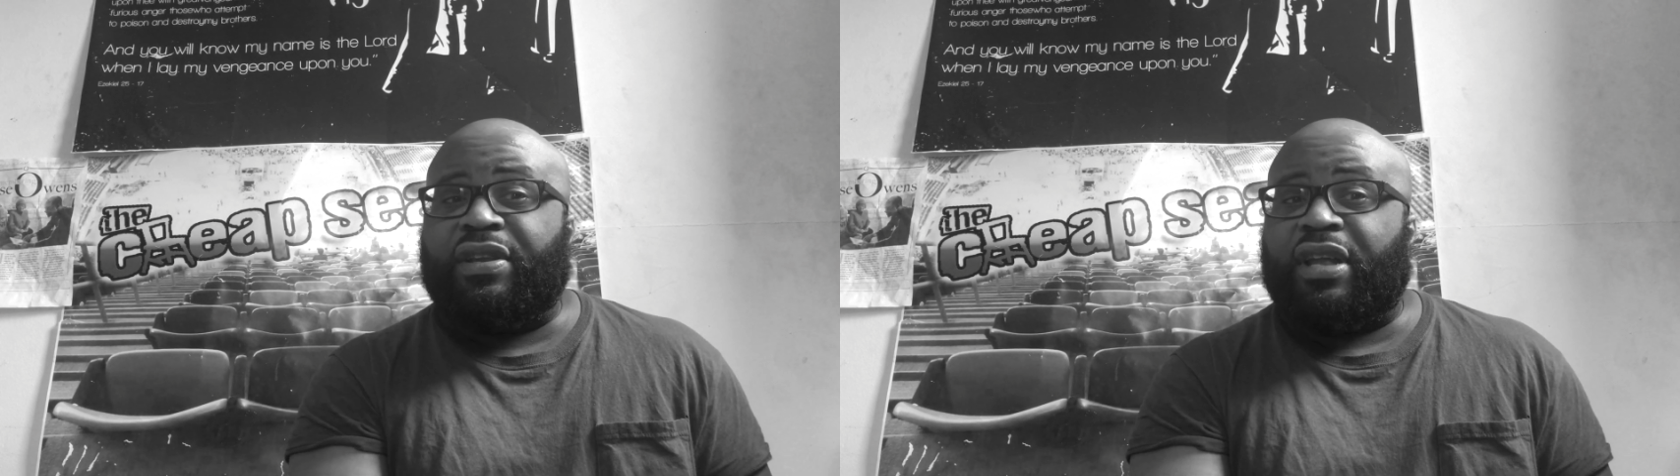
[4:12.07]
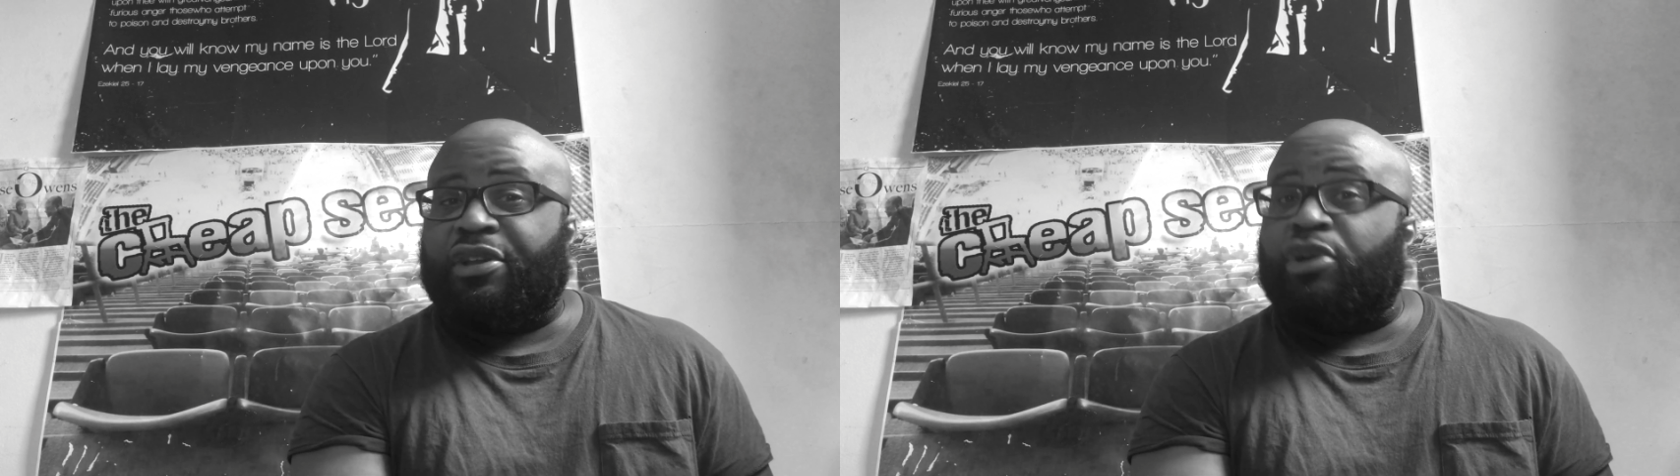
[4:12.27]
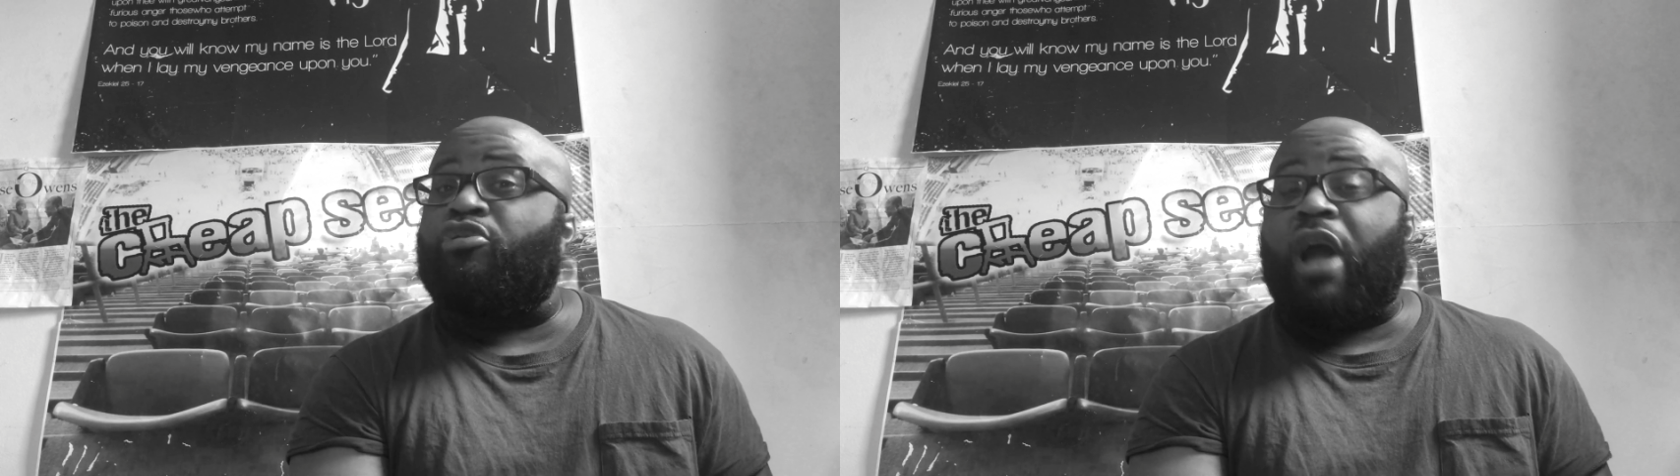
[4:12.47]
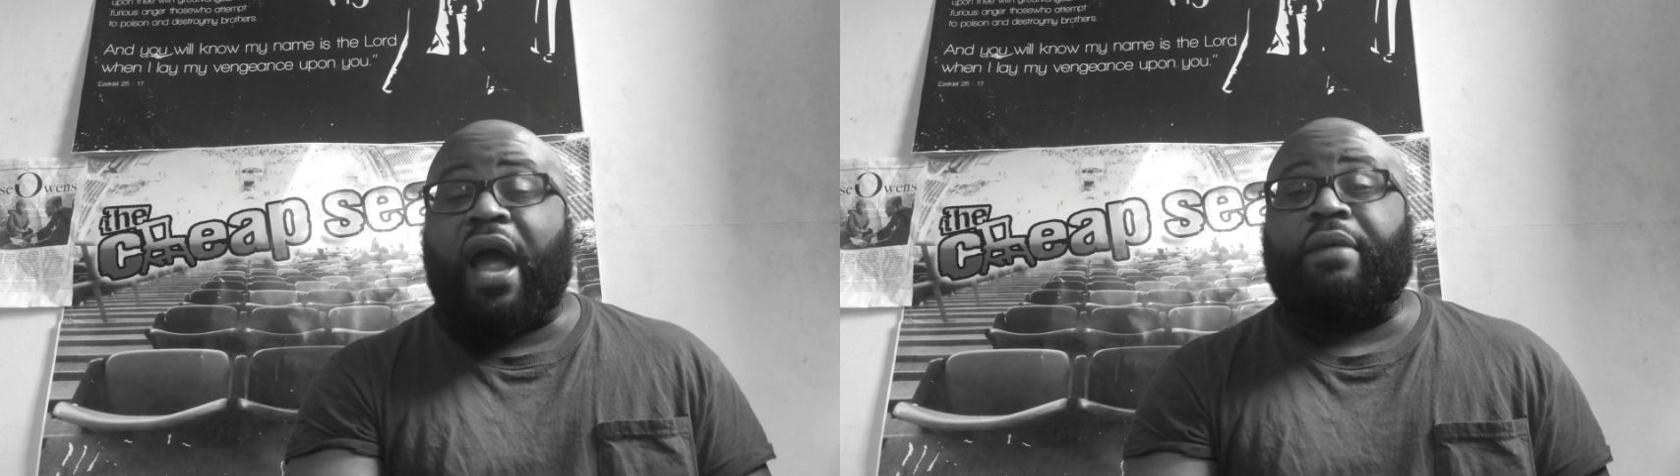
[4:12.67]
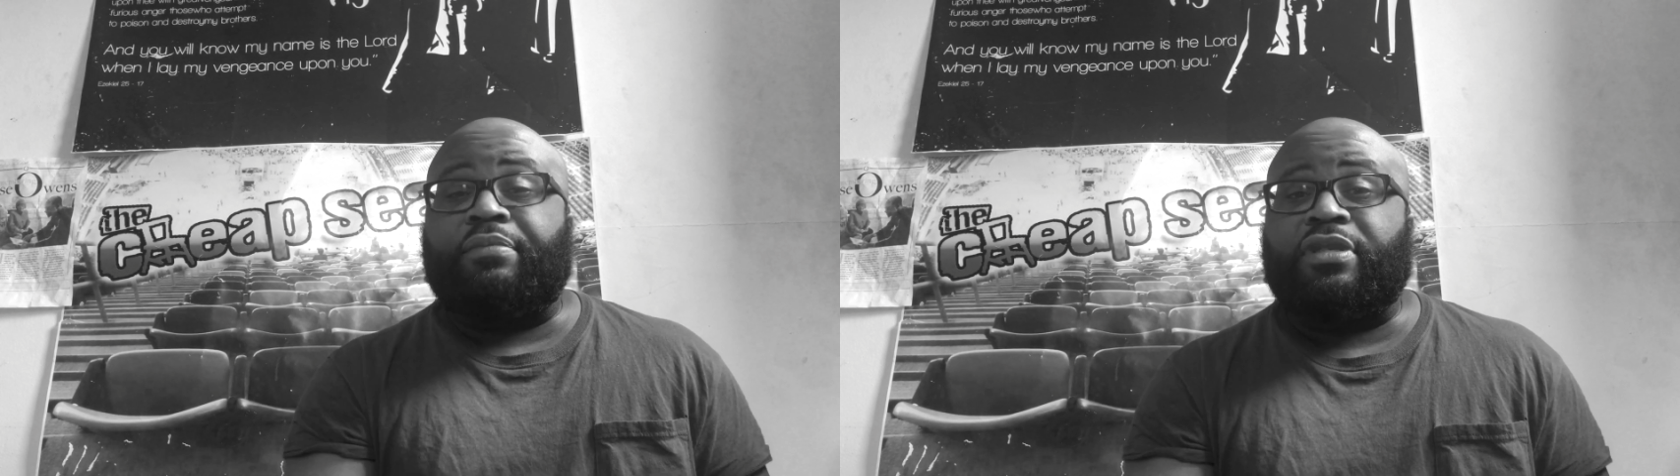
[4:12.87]
their
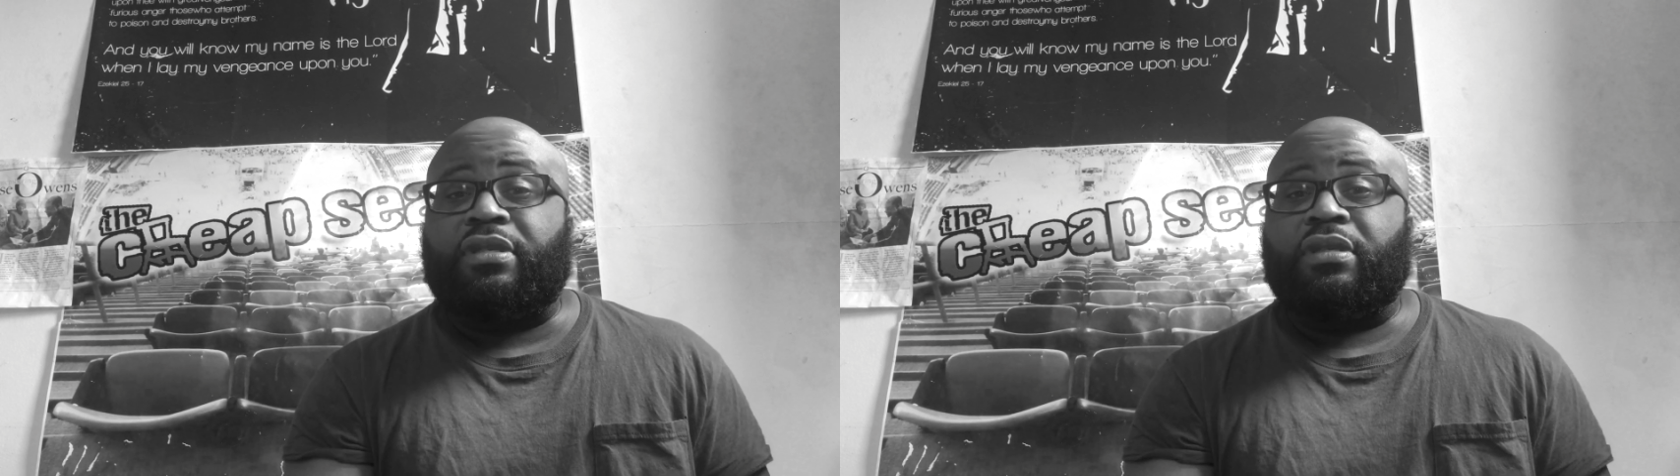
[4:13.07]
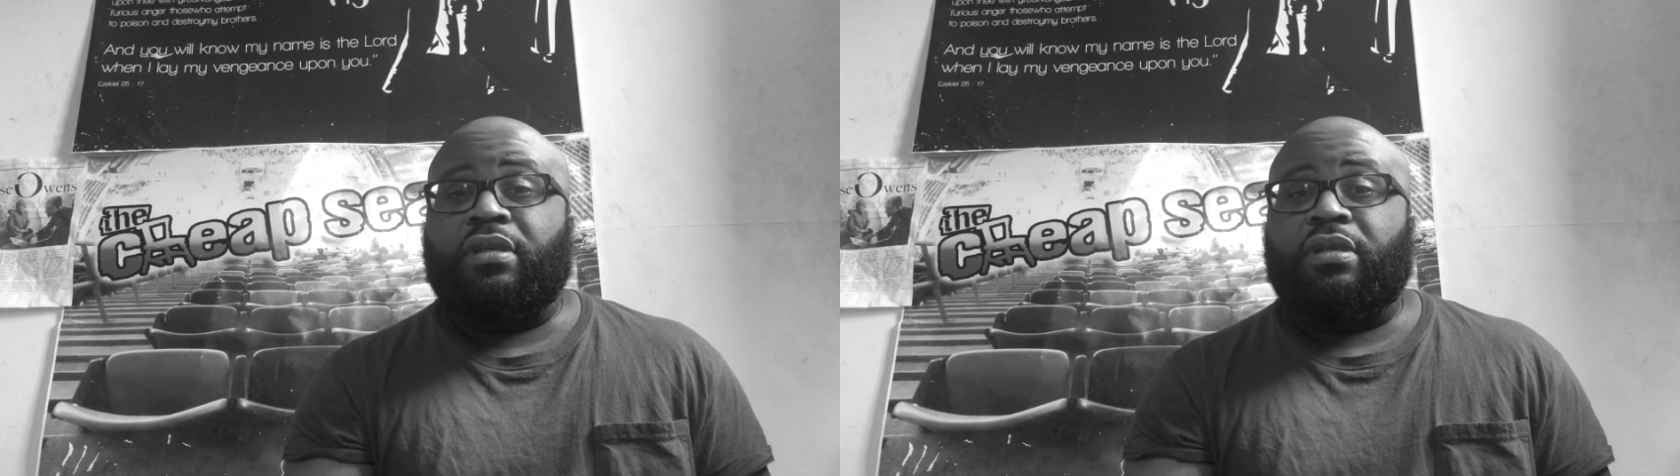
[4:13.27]
crimes,